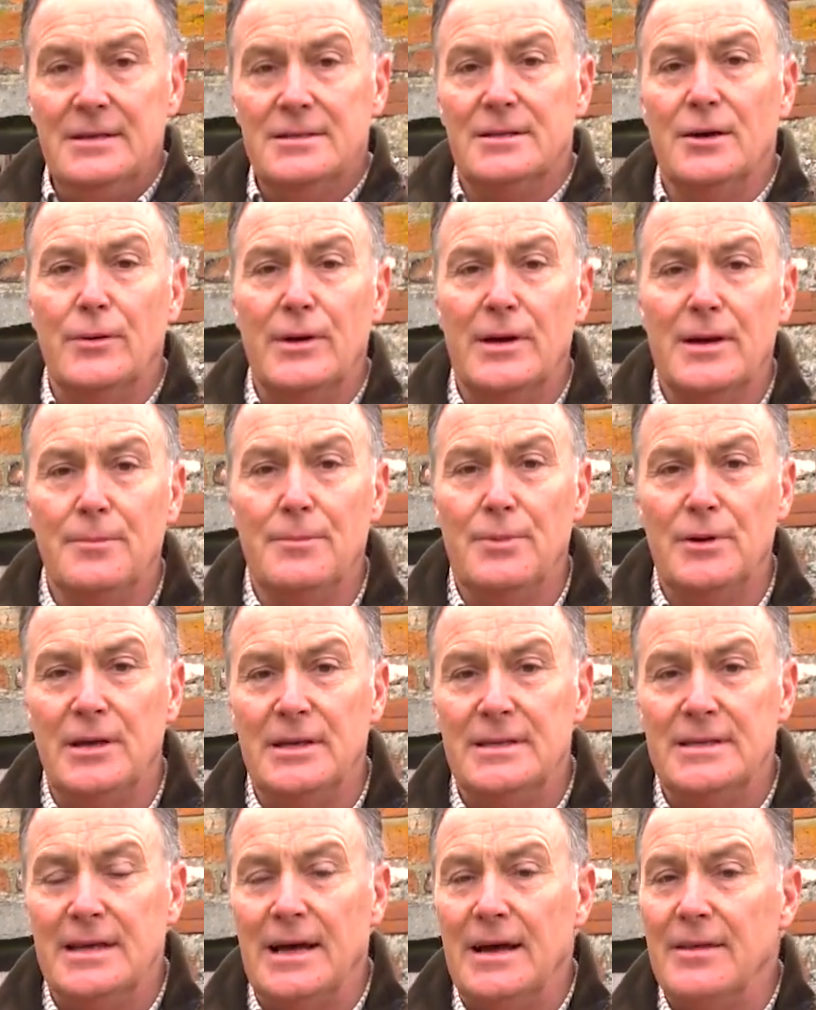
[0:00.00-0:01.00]
so we can put
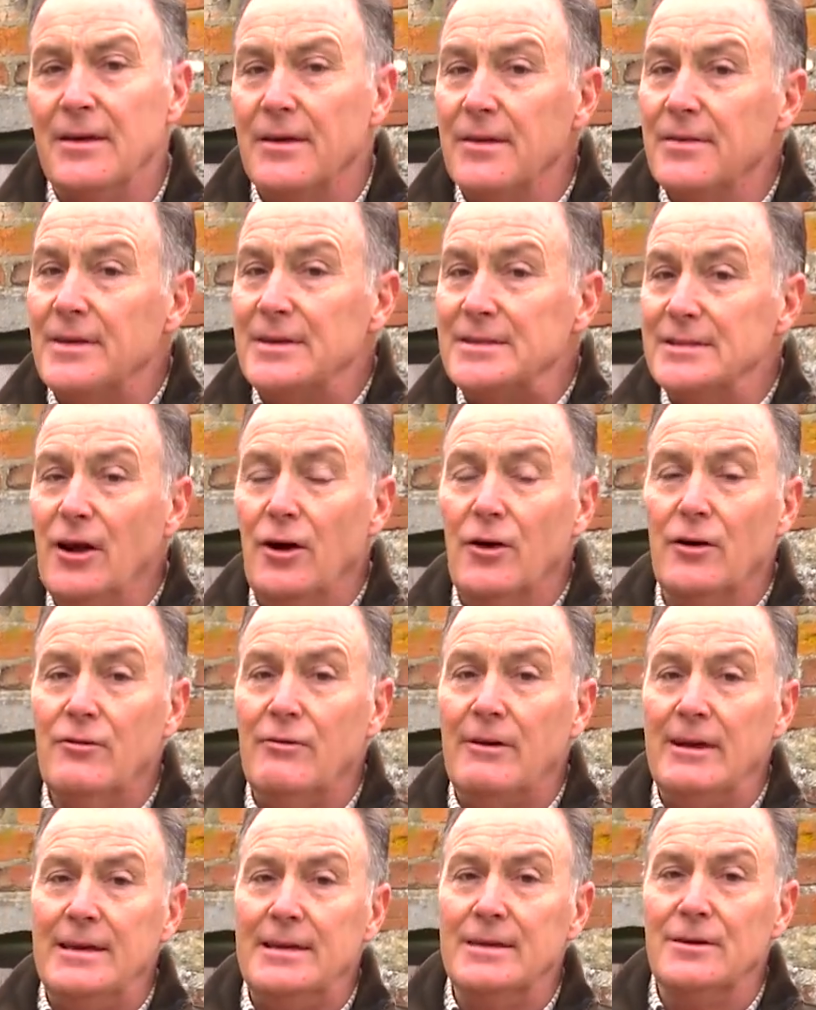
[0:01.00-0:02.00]
it together. There's not a
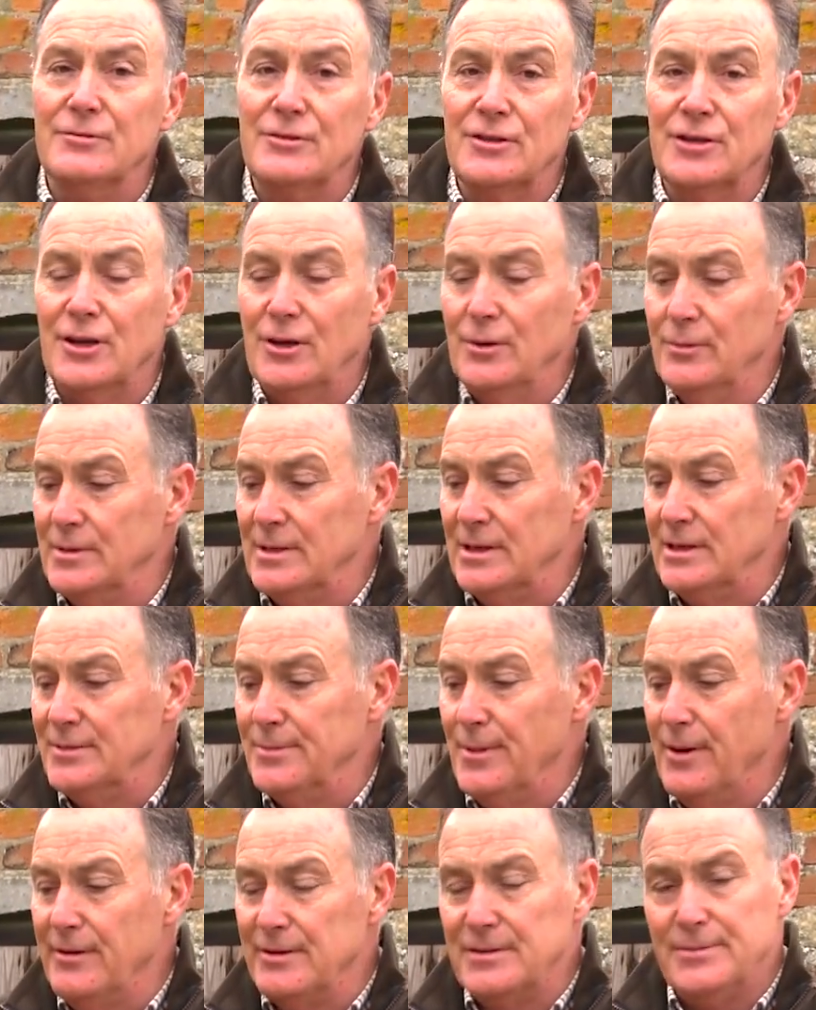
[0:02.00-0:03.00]
great deal to do with this mower.